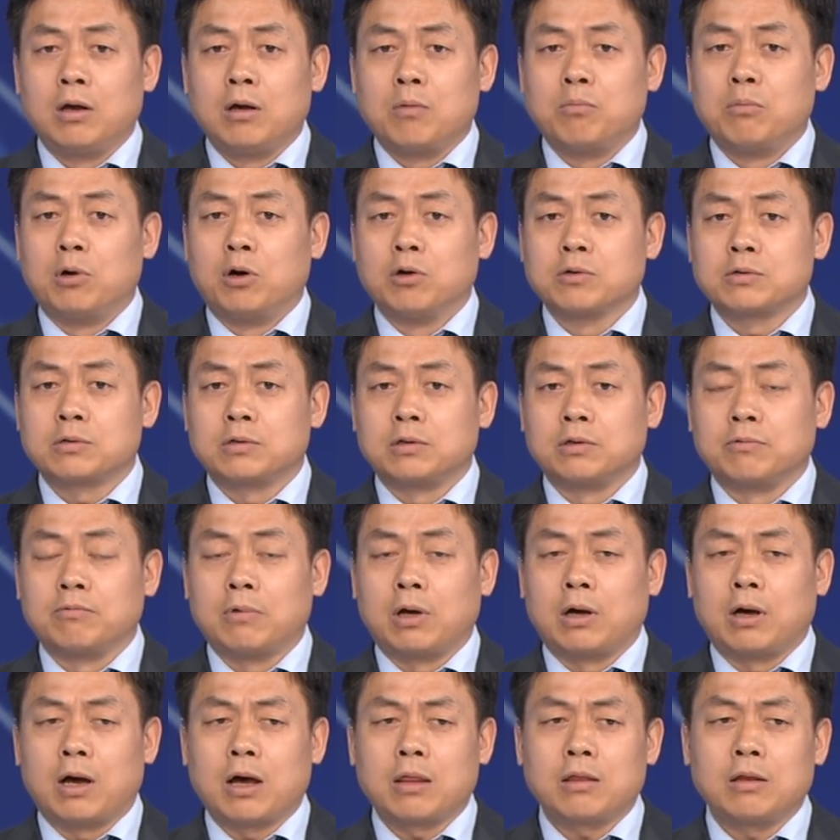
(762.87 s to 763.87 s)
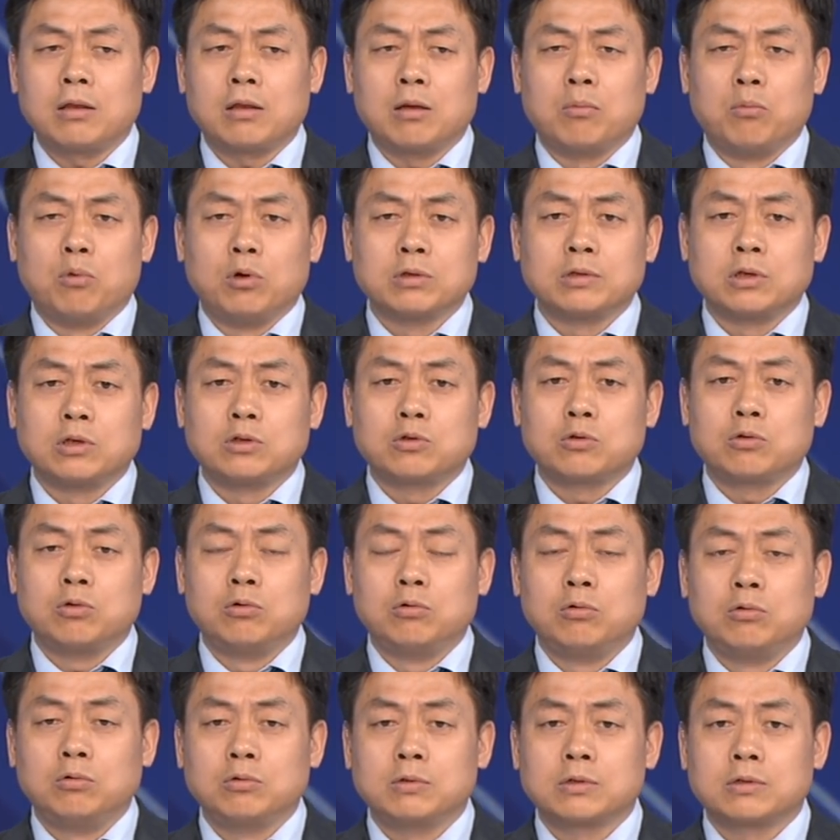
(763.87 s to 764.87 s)
Mostly, I think that more than
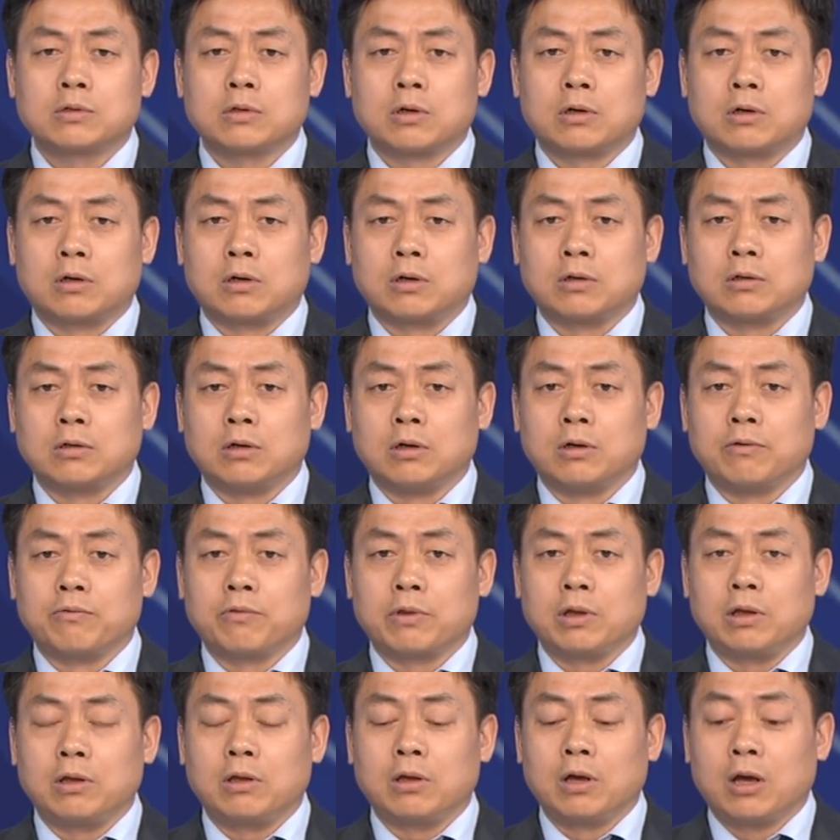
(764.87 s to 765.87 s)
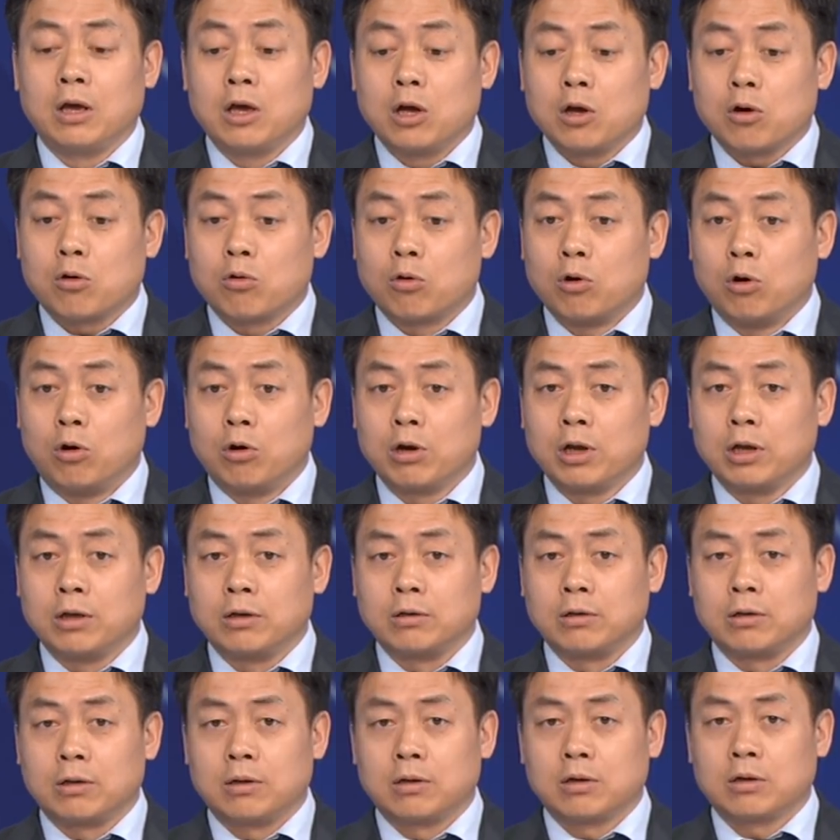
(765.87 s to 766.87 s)
2/3 of the
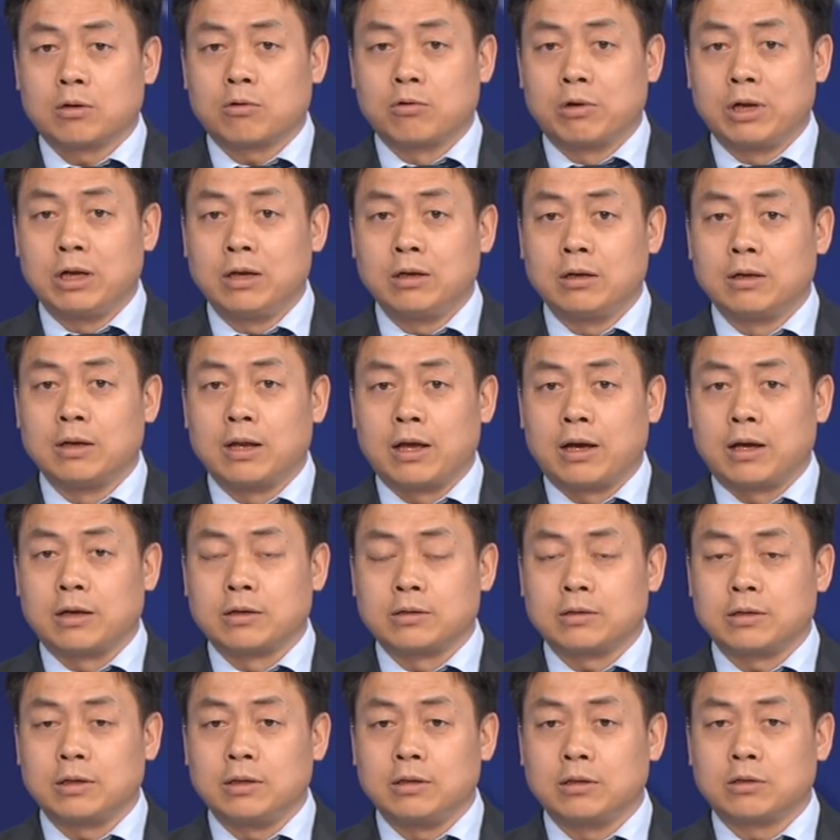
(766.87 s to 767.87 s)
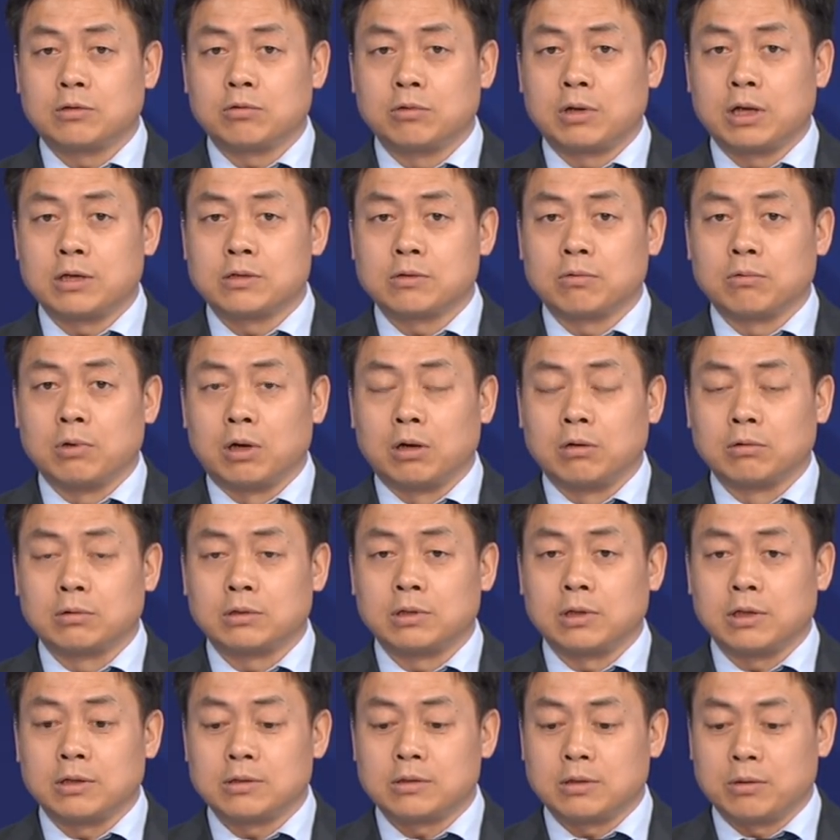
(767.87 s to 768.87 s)
growing green land in today's world
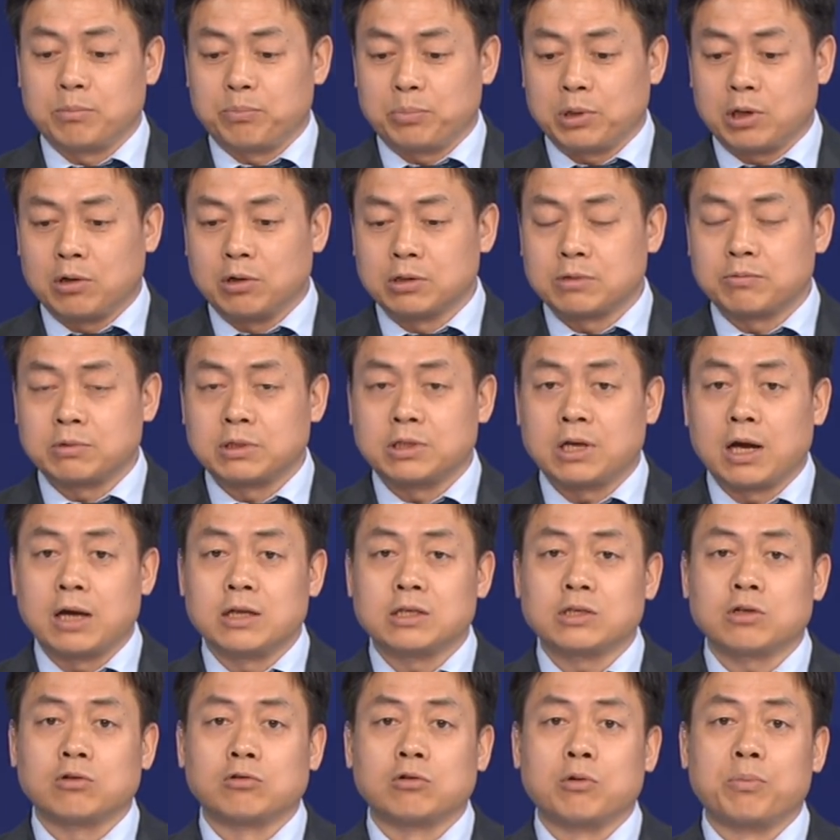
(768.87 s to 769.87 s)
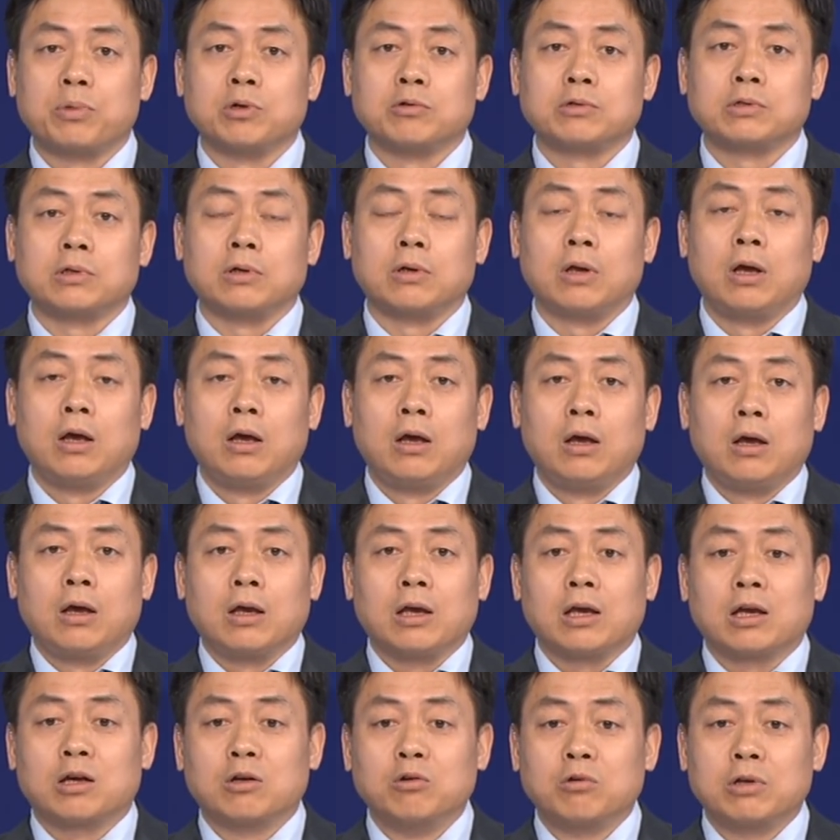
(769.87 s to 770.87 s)
is because of the Chinese contribution,
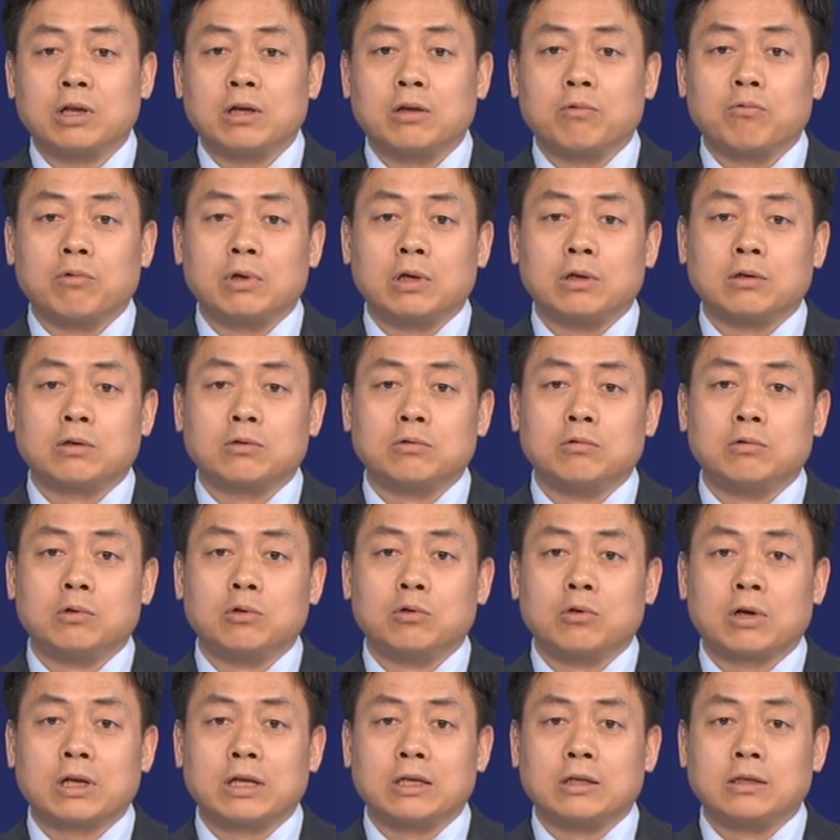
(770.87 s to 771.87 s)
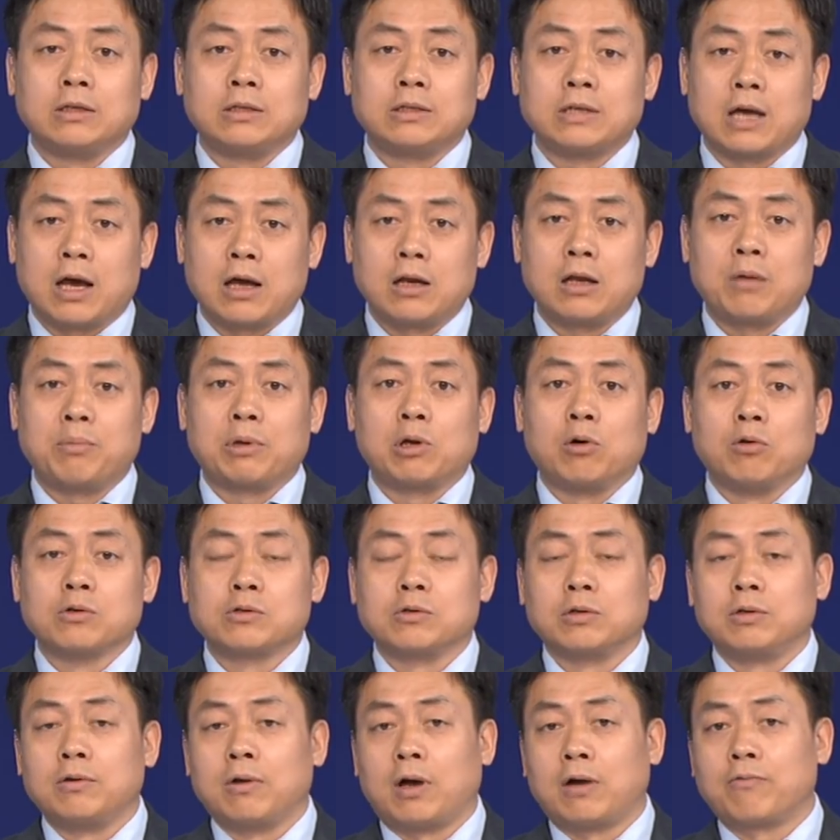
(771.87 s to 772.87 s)
including we do not in China, but
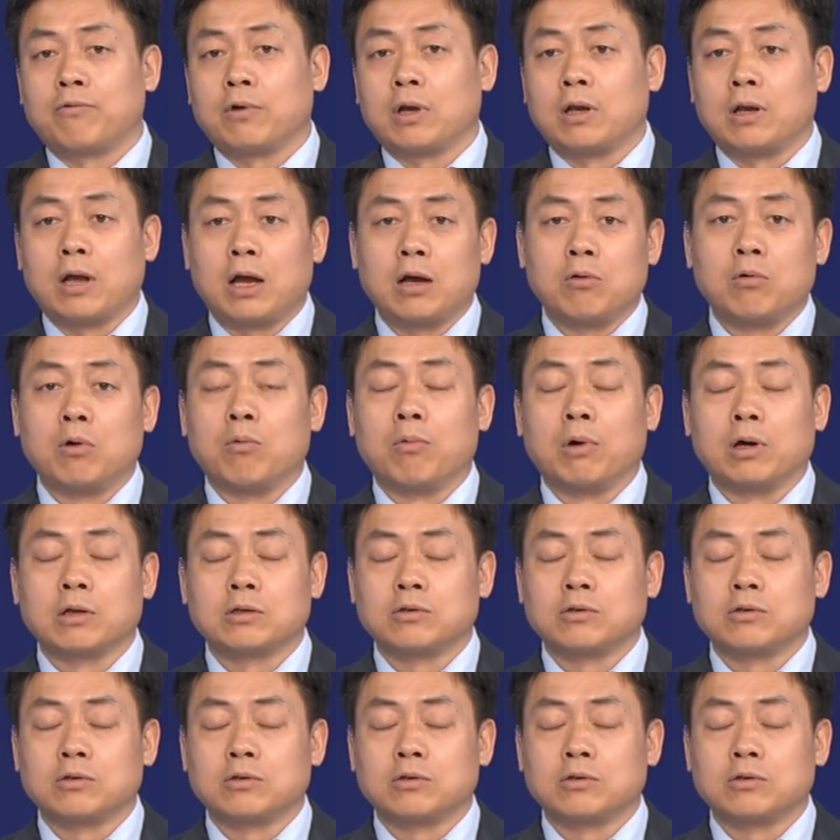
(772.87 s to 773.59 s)
also in Africa and everywhere.